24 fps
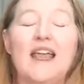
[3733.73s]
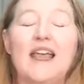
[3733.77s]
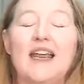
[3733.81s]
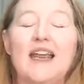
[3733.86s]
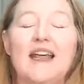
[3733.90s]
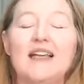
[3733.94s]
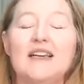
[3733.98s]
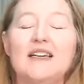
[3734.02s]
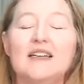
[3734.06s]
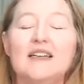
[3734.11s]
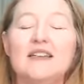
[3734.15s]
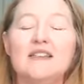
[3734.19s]

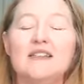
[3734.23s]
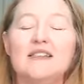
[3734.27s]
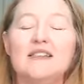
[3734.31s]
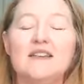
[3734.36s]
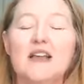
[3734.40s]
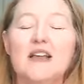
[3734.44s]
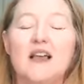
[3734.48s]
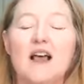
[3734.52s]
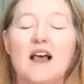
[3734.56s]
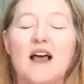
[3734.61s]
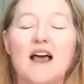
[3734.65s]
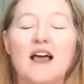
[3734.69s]
And
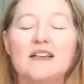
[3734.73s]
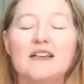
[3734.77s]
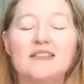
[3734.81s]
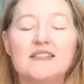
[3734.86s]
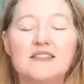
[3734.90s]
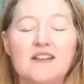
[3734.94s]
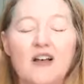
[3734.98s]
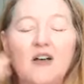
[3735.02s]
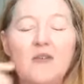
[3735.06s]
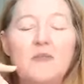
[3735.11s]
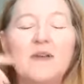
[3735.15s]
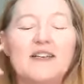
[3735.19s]
I
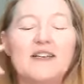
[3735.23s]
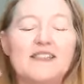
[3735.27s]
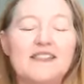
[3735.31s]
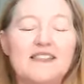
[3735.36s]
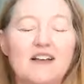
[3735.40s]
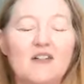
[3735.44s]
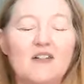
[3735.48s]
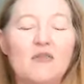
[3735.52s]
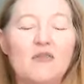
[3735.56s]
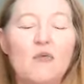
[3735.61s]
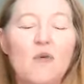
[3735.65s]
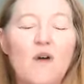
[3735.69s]
saw
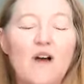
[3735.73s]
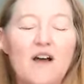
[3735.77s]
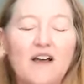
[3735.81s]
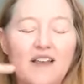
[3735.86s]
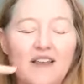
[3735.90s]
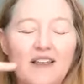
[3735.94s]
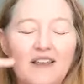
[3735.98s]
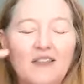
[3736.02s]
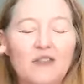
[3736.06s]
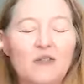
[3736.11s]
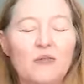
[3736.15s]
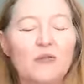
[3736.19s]
myself
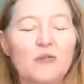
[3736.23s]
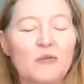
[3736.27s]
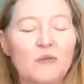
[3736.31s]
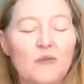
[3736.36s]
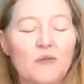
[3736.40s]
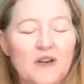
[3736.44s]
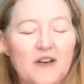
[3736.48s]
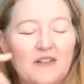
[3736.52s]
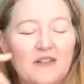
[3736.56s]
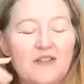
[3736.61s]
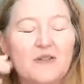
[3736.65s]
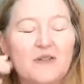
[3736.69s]
walking through
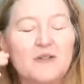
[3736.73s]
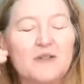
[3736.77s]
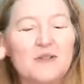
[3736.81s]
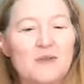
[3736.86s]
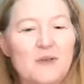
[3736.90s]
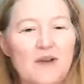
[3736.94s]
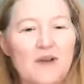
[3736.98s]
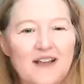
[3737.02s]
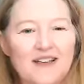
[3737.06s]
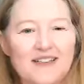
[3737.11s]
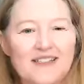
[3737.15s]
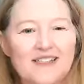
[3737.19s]
one of those
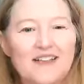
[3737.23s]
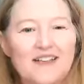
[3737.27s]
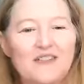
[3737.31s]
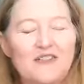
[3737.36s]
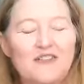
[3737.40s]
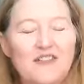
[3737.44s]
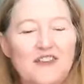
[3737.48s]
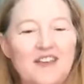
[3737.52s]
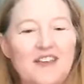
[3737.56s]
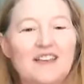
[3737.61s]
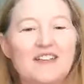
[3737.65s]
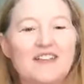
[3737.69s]
grassy
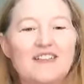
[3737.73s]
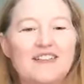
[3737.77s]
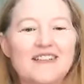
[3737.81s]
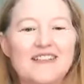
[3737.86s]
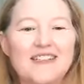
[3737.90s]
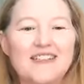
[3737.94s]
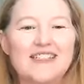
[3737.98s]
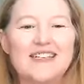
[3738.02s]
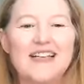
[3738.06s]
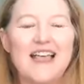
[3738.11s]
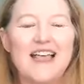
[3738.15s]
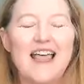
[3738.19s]

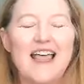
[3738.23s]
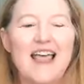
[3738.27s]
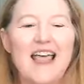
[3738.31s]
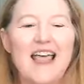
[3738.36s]
fields